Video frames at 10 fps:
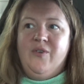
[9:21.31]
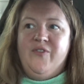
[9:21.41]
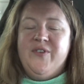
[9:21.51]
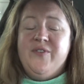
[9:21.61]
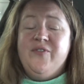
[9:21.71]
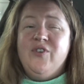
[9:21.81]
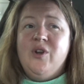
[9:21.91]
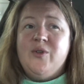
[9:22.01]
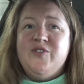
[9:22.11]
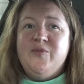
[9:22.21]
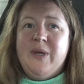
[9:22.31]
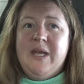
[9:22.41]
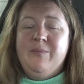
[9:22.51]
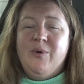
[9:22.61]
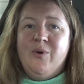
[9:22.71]
For a lot of
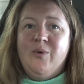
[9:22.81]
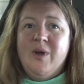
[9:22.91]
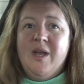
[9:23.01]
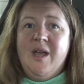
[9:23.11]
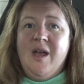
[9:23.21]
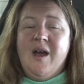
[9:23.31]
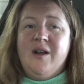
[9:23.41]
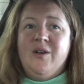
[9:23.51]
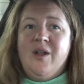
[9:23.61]
people, and